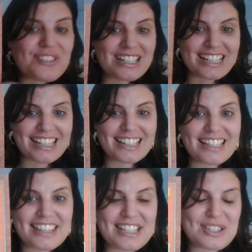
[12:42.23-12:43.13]

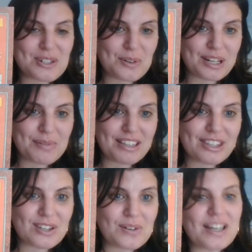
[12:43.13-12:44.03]
reading this story
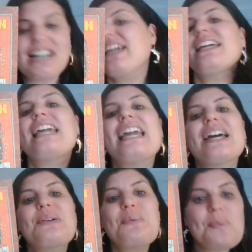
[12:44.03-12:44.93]
with you, and I
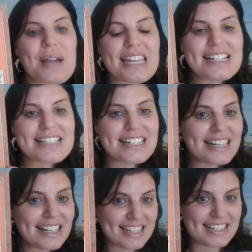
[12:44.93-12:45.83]
can't wait
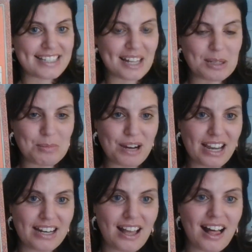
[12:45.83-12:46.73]
to
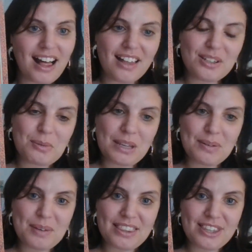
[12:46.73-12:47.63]
celebrate
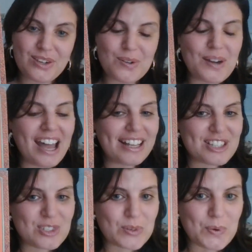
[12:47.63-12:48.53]
Halloween with you
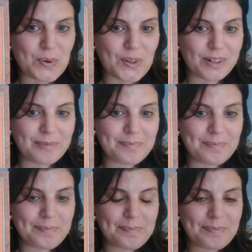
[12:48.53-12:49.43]
at school.
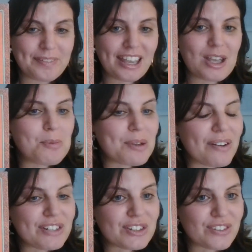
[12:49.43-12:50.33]
I hope you
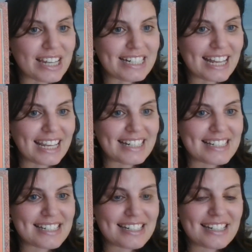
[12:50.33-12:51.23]
have a great
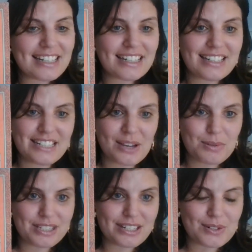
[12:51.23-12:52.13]
night, and I
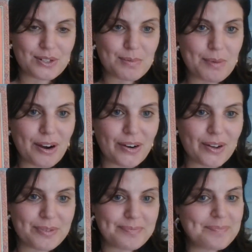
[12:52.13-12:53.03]
will see you tomorrow.
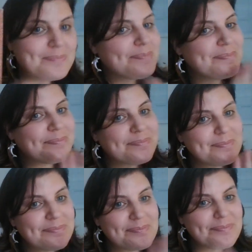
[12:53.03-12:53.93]

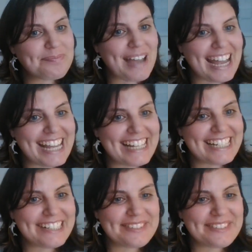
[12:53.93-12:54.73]
Bye.